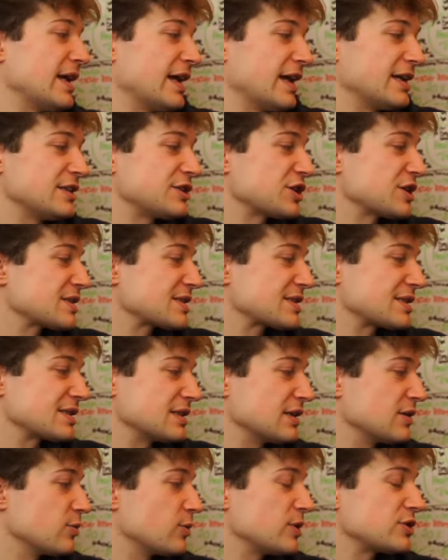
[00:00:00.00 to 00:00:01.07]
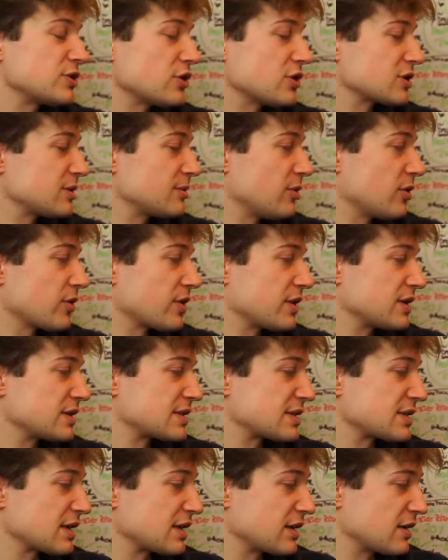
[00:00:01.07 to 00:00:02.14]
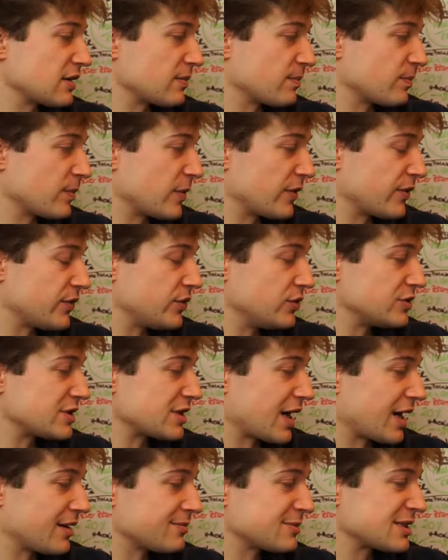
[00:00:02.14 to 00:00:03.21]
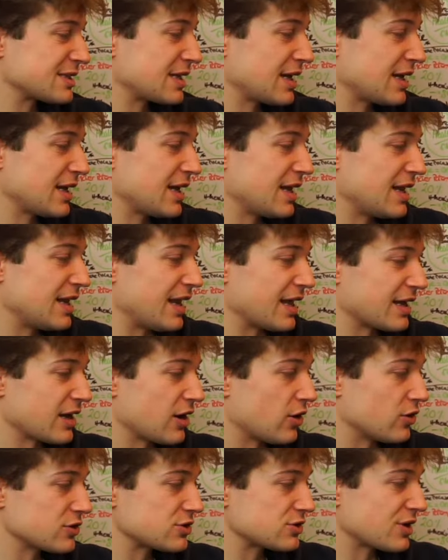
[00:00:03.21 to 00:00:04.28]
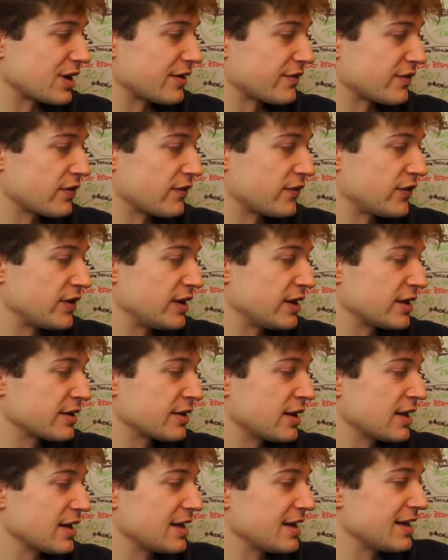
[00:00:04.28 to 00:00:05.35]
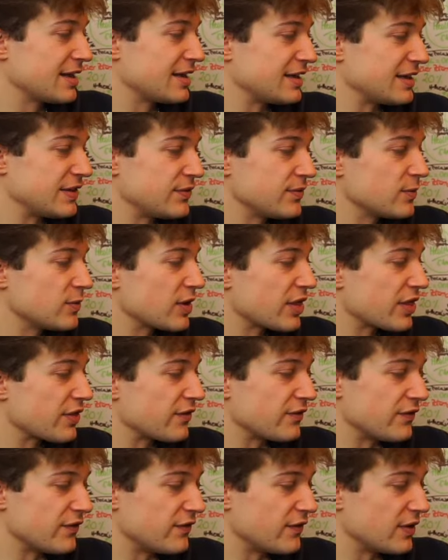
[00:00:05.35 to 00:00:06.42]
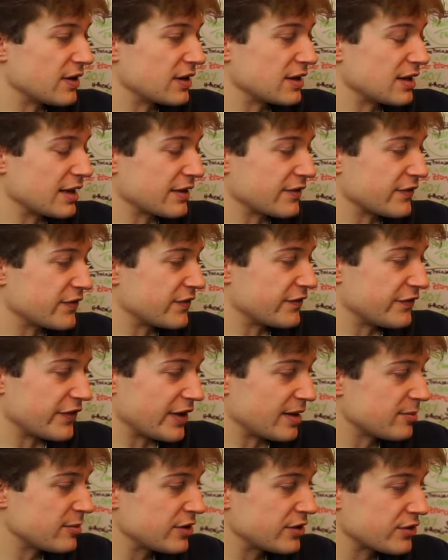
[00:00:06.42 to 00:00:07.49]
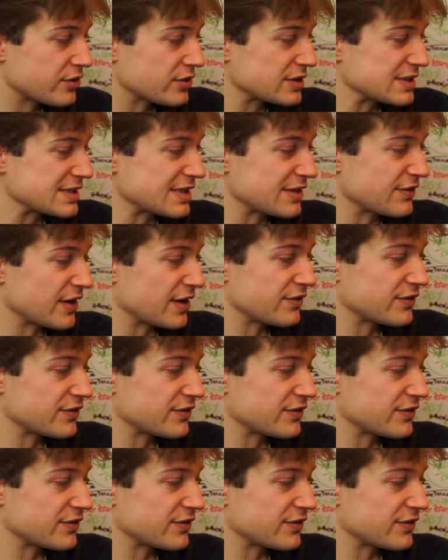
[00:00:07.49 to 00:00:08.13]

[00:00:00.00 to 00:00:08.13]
Just we talked about this a few times. Like I also have the feeling, even with like family and all this stuff, I have